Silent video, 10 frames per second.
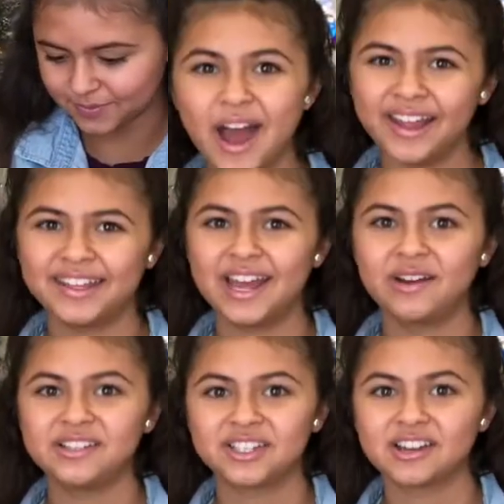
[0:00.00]
I can't
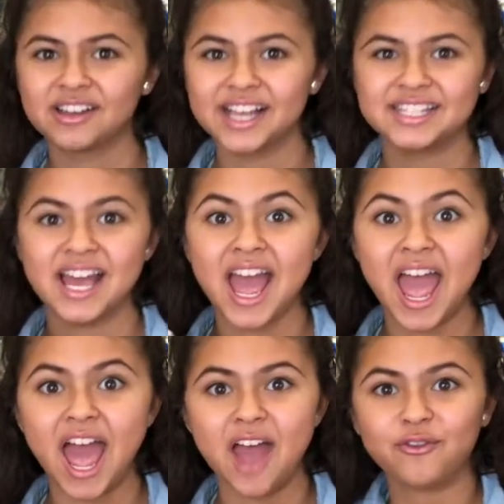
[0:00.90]
wait to collect
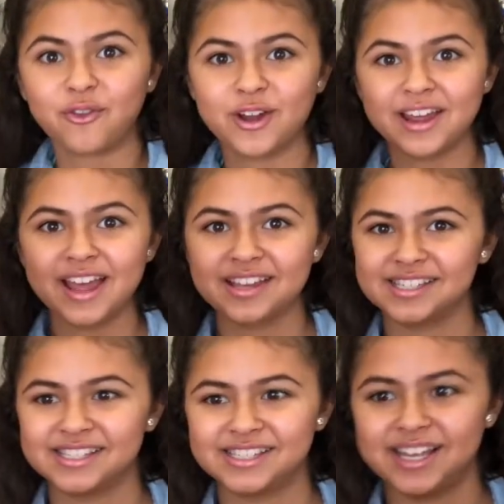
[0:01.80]
every
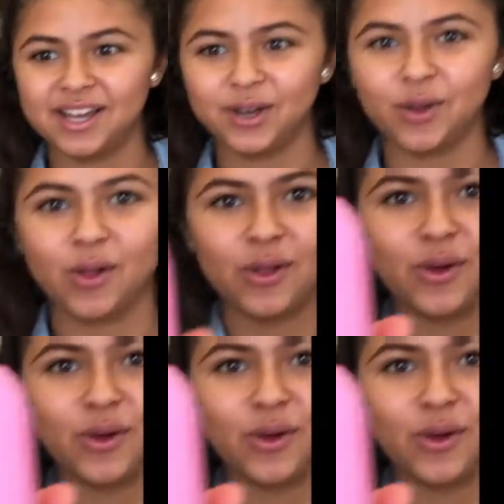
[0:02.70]
single